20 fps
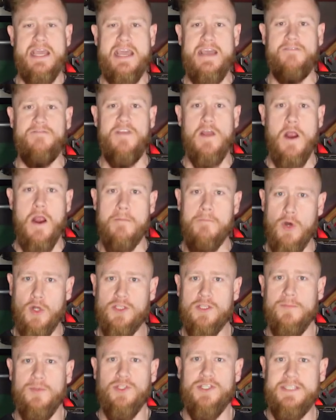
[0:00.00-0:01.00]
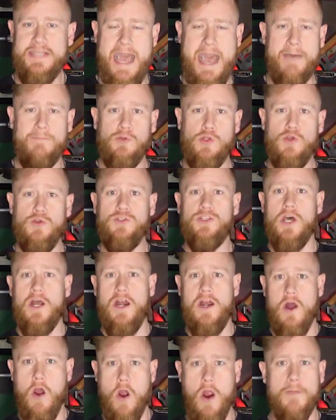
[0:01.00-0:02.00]
If there are multiple stab wounds on
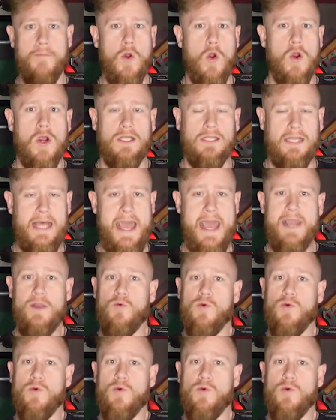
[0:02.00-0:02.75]
an arm or a leg,